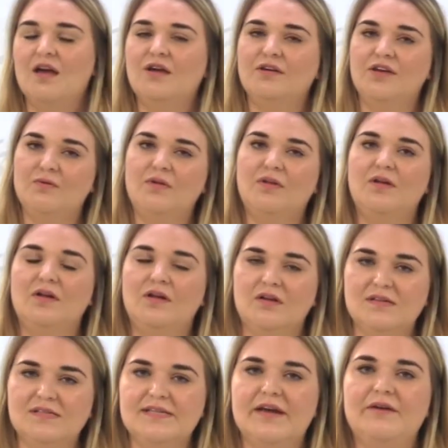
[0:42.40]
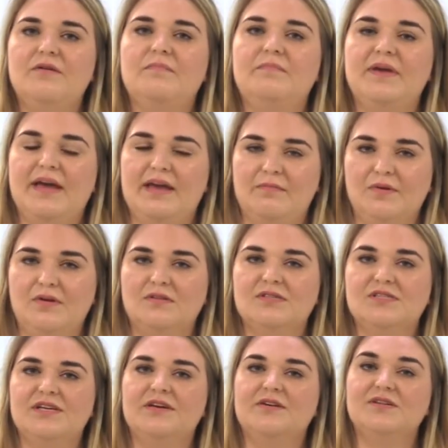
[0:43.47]
You will also be able
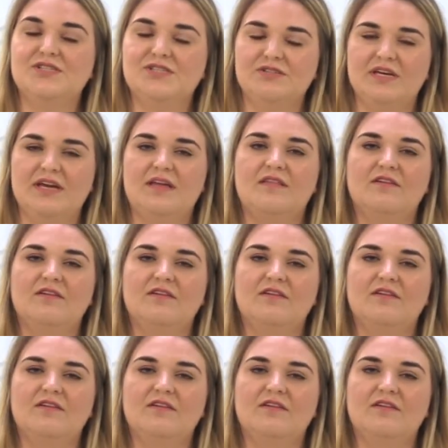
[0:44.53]
to study